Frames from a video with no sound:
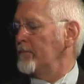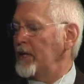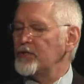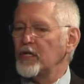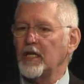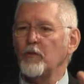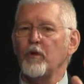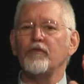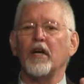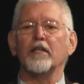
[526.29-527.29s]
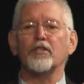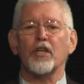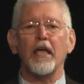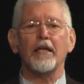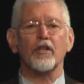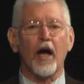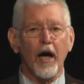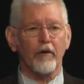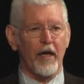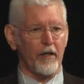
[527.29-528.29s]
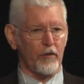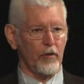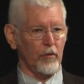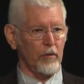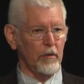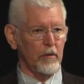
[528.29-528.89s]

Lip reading: Basically, we've got to change our attitude.